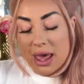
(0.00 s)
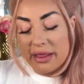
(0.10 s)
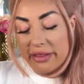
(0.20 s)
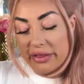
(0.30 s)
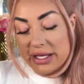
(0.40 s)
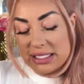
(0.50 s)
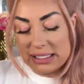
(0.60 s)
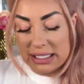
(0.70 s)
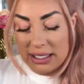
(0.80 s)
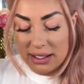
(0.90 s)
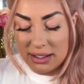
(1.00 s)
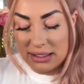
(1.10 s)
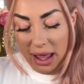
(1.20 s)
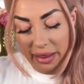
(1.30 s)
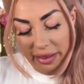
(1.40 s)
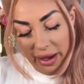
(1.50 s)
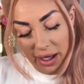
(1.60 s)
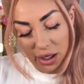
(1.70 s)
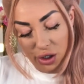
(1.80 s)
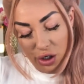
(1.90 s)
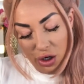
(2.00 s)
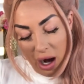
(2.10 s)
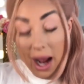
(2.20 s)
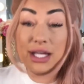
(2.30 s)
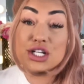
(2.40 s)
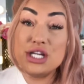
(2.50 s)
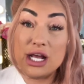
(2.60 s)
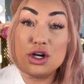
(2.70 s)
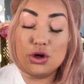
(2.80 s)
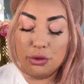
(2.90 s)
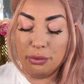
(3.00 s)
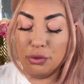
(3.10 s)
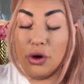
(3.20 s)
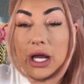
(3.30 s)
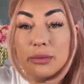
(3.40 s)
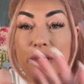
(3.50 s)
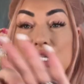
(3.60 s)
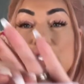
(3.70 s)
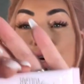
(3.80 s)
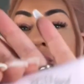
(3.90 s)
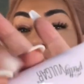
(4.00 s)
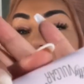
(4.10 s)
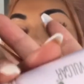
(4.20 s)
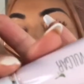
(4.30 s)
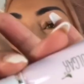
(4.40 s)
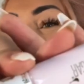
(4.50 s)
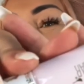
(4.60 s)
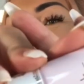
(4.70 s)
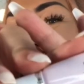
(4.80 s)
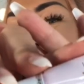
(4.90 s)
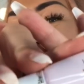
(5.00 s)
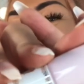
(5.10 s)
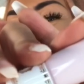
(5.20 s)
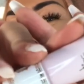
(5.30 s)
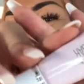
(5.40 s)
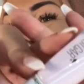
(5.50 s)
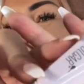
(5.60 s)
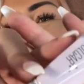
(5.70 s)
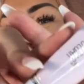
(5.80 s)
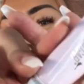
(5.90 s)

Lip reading: This is their eyeshadow primer. So that is what the tube looks like. It's really